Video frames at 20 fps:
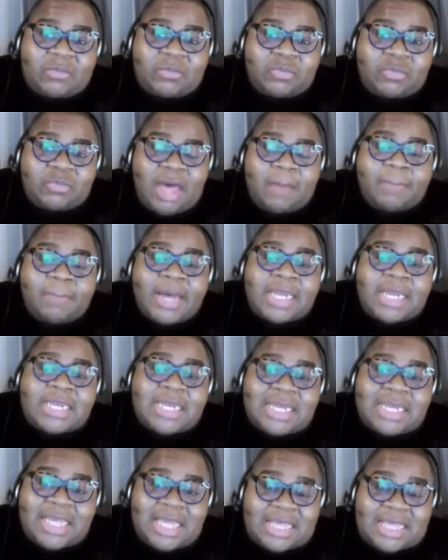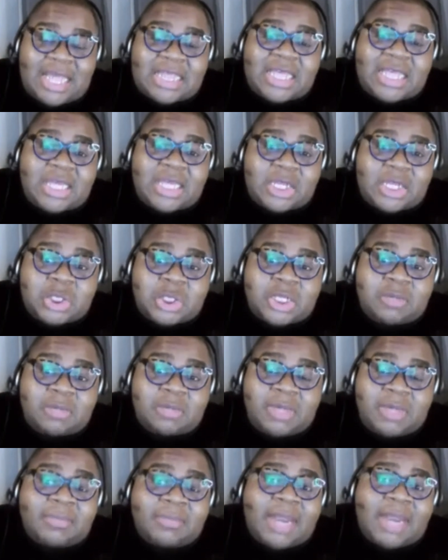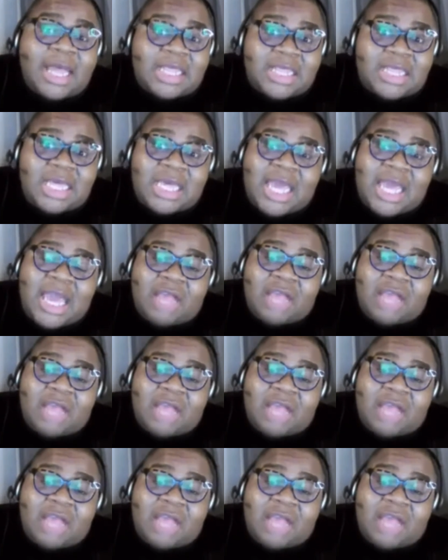abundantly as I think it should be. But I think